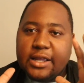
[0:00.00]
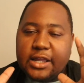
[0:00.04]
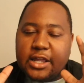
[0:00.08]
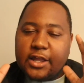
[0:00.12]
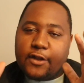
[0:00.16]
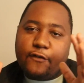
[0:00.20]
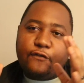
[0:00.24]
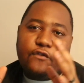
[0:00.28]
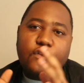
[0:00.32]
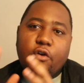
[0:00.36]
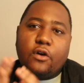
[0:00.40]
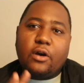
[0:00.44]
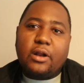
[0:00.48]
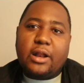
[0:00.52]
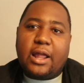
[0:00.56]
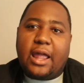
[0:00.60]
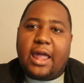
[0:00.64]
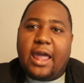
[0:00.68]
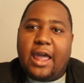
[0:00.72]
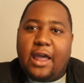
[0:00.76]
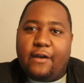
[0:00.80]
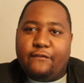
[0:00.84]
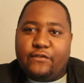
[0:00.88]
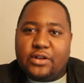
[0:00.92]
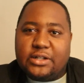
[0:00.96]
If you're gonna
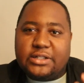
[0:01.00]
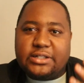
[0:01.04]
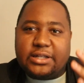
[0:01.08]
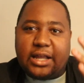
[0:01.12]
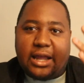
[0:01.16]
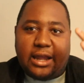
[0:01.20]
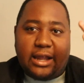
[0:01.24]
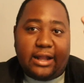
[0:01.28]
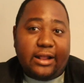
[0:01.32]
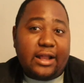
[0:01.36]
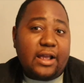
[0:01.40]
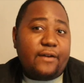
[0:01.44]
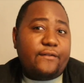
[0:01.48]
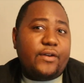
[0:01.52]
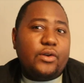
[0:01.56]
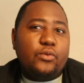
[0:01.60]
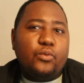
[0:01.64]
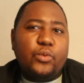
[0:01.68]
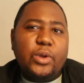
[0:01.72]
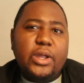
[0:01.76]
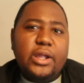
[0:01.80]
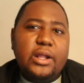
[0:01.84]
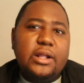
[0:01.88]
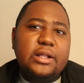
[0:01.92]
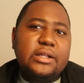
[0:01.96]
have, let's say, 11
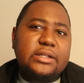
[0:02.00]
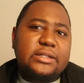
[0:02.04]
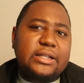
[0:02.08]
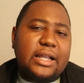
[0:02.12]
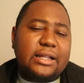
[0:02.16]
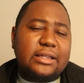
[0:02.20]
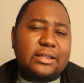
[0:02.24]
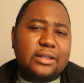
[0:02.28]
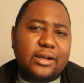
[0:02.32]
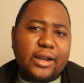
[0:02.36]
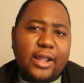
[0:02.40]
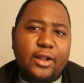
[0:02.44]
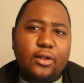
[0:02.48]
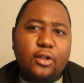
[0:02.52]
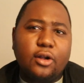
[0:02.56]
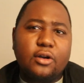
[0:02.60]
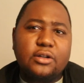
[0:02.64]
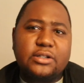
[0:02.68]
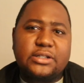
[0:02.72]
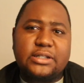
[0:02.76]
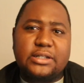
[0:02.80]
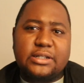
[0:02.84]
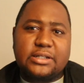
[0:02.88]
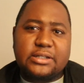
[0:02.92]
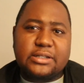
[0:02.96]
wins and 3
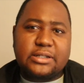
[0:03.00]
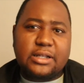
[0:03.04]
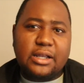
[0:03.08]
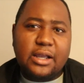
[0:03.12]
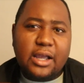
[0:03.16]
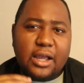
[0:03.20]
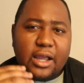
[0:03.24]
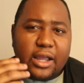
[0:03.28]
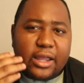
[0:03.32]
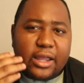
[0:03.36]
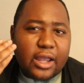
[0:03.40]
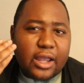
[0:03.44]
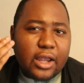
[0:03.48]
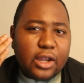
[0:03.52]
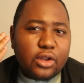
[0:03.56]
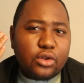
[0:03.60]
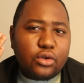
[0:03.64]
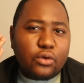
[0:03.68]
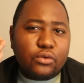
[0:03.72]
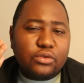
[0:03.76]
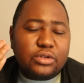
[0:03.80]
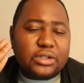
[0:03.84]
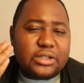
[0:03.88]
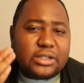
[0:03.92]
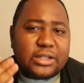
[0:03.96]
losses, in
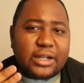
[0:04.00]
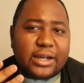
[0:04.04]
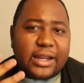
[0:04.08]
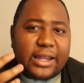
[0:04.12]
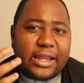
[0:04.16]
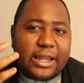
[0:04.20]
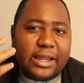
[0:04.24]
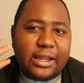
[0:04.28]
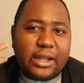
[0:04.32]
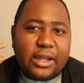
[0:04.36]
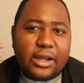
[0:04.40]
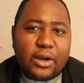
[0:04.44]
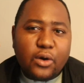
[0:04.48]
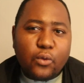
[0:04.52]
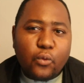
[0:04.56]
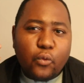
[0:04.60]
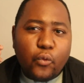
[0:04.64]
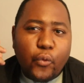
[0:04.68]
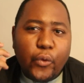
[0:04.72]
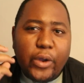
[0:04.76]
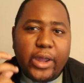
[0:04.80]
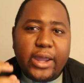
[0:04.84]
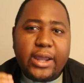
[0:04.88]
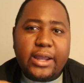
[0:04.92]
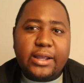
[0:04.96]
those 3
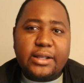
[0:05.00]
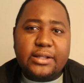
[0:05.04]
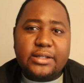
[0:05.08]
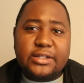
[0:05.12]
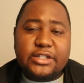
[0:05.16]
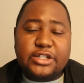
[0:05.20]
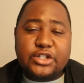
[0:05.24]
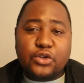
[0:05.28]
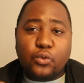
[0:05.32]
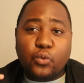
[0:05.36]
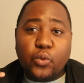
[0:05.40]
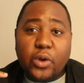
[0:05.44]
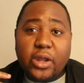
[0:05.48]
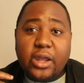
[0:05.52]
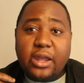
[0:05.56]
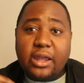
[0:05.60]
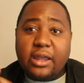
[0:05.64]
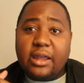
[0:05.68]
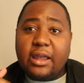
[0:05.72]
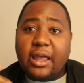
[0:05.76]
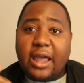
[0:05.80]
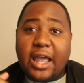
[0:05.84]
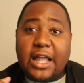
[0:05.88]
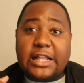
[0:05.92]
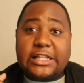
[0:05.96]
wins
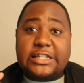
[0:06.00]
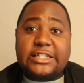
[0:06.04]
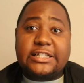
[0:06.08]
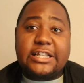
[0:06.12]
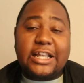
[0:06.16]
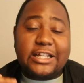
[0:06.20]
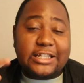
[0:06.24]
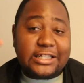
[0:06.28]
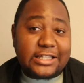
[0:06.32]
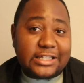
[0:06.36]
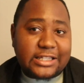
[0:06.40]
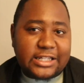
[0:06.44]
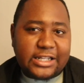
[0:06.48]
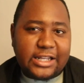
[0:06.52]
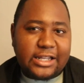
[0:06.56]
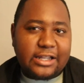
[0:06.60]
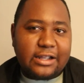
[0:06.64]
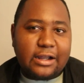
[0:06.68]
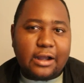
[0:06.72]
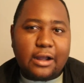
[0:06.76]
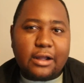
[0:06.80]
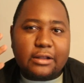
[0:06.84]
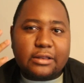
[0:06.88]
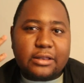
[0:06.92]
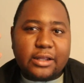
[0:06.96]
we had set
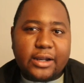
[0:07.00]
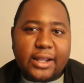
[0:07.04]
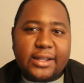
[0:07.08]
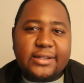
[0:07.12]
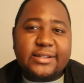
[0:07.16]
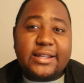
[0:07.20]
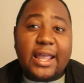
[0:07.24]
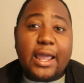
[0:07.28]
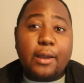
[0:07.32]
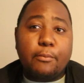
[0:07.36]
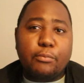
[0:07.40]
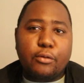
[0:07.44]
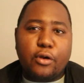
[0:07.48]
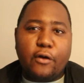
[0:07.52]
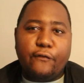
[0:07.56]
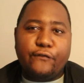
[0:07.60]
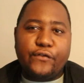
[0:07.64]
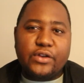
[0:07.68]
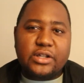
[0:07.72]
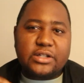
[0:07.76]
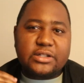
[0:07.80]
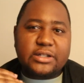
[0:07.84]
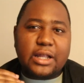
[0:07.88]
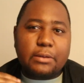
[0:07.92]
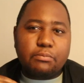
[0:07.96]
3 take
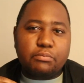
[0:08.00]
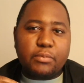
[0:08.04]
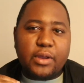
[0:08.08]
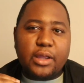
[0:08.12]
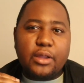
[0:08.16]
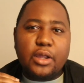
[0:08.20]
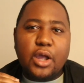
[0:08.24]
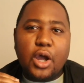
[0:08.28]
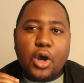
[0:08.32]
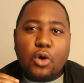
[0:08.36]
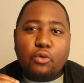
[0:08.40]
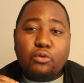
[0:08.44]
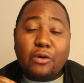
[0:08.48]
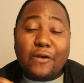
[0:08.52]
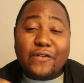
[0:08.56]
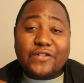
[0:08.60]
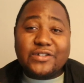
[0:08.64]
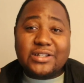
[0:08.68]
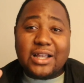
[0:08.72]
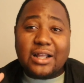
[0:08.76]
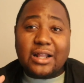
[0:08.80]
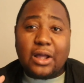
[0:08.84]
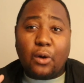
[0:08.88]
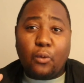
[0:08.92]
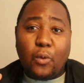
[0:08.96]
profits. That means we've
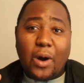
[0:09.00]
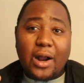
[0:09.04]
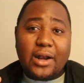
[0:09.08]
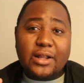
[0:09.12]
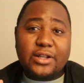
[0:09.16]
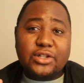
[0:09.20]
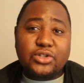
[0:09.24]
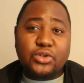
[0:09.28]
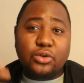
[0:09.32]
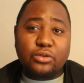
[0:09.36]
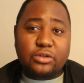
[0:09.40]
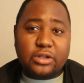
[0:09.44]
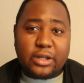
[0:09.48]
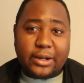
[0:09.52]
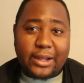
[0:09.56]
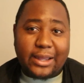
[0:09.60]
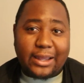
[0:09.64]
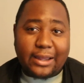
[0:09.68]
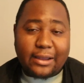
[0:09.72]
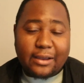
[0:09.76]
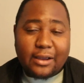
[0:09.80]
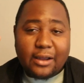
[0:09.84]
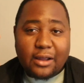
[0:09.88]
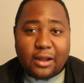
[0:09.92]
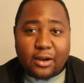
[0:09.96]
set a
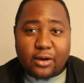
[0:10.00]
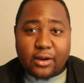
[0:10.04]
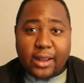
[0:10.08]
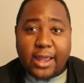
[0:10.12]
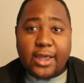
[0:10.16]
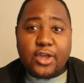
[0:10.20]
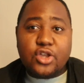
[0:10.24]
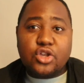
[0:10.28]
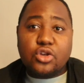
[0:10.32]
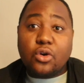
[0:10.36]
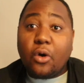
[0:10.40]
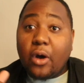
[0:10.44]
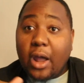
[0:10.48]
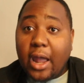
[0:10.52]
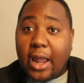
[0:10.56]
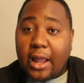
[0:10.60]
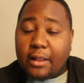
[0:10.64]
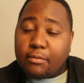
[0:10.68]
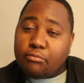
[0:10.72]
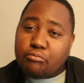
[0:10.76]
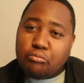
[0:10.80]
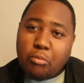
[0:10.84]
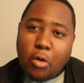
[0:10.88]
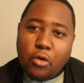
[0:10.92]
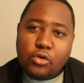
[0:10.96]
1:3 ratio,
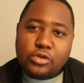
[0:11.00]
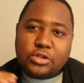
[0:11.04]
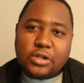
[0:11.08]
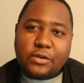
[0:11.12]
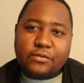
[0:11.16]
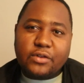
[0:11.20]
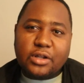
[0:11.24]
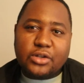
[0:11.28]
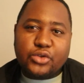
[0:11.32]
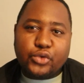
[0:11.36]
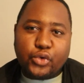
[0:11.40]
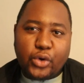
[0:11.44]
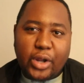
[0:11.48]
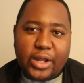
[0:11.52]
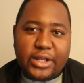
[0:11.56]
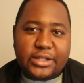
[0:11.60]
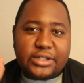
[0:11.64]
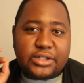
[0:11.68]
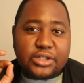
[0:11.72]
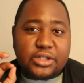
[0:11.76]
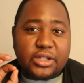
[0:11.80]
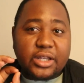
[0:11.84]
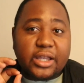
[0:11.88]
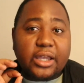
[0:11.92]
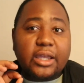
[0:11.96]
and most of the
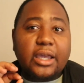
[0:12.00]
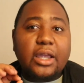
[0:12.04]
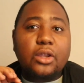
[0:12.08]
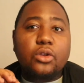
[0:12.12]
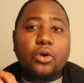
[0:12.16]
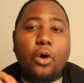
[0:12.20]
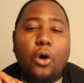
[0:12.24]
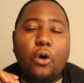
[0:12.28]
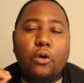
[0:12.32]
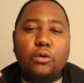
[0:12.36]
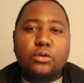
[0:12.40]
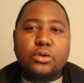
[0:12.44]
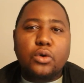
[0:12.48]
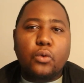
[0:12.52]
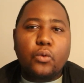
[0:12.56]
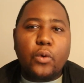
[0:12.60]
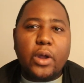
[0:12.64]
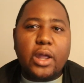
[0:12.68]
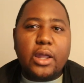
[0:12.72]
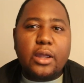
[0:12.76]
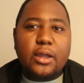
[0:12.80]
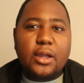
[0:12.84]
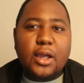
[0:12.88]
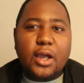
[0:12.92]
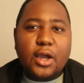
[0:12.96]
trades hit all the
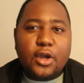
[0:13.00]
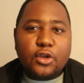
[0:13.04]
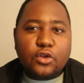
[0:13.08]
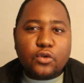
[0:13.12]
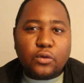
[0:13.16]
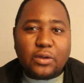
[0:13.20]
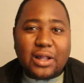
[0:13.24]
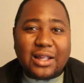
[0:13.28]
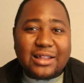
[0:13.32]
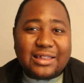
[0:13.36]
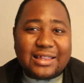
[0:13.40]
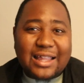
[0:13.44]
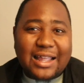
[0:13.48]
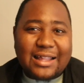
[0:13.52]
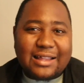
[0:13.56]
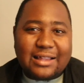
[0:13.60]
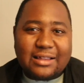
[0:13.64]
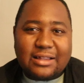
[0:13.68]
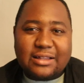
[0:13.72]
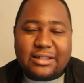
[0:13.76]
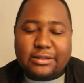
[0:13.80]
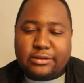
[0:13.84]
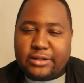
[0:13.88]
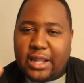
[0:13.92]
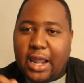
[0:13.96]
way to the
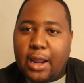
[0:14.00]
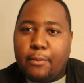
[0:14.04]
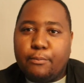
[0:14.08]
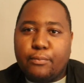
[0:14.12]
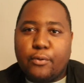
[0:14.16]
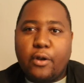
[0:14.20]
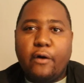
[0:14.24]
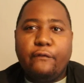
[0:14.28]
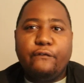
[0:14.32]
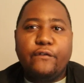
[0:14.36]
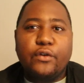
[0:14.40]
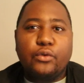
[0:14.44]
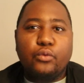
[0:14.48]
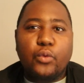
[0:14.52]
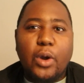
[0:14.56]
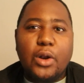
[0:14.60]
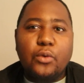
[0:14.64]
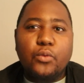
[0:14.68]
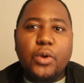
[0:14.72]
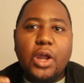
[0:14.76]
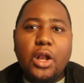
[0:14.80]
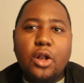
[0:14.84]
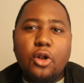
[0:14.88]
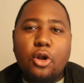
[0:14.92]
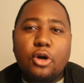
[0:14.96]
dead take profit. When
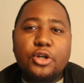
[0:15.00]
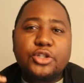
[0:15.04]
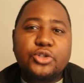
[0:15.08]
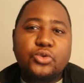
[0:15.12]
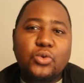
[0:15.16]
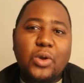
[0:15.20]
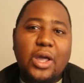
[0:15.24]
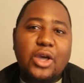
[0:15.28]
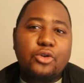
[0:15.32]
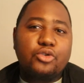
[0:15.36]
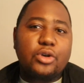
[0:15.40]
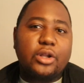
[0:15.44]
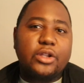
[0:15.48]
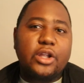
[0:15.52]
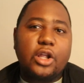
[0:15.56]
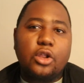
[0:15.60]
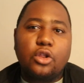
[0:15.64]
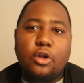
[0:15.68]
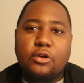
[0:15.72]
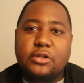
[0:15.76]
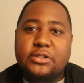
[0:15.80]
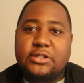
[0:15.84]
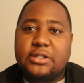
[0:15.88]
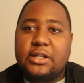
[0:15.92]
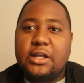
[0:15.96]
we lost, we actually
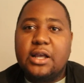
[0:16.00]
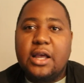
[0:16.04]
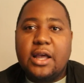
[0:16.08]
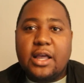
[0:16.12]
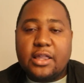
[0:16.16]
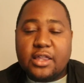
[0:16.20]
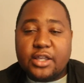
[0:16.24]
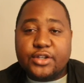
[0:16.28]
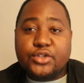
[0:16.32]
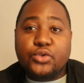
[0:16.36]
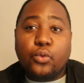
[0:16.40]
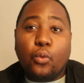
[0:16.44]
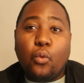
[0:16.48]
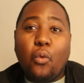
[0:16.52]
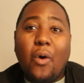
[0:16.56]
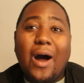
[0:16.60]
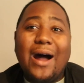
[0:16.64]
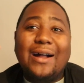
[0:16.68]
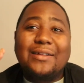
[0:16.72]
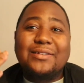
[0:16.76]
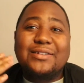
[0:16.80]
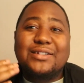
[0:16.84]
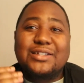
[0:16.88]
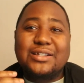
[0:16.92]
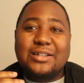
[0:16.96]
lost just
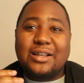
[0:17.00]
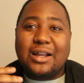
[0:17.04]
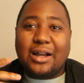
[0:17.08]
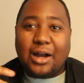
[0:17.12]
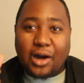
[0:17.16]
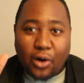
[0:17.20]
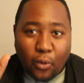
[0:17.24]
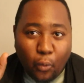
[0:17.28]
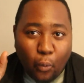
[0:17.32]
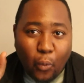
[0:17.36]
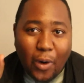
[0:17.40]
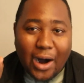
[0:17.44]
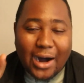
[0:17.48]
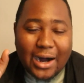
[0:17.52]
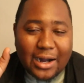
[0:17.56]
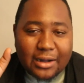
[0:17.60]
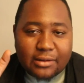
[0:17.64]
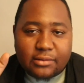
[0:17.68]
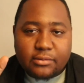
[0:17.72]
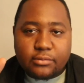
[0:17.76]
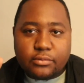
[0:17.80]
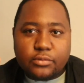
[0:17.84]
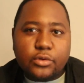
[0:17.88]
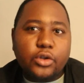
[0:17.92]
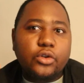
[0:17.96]
one
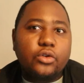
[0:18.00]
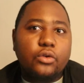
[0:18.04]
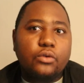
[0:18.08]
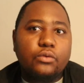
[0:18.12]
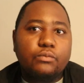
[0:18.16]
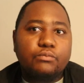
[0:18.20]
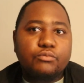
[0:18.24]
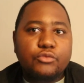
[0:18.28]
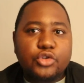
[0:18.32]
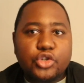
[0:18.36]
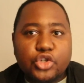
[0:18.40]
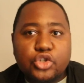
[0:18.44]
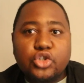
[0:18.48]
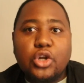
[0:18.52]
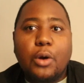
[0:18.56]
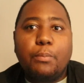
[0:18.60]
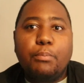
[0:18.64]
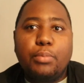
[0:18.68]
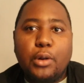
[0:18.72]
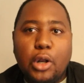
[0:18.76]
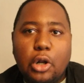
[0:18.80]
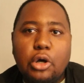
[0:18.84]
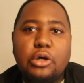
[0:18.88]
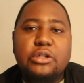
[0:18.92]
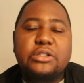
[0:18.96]

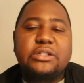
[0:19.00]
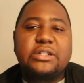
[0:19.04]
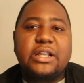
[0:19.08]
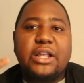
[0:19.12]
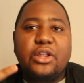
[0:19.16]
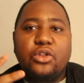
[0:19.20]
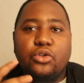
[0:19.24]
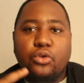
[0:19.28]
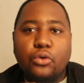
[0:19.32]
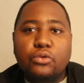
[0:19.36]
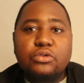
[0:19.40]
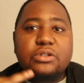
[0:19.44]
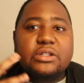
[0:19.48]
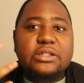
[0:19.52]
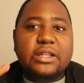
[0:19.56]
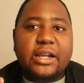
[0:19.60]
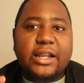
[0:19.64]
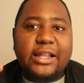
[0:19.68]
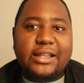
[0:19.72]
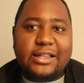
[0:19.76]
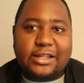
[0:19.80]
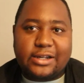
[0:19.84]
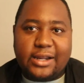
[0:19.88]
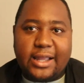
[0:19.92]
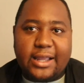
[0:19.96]
stop loss in those
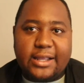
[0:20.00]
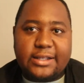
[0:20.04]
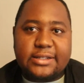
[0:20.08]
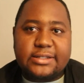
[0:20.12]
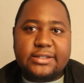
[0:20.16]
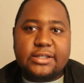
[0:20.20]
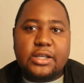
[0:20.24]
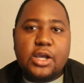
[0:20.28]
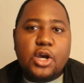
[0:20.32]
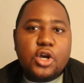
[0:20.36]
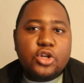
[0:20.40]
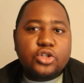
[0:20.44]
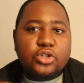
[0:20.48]
3 trades.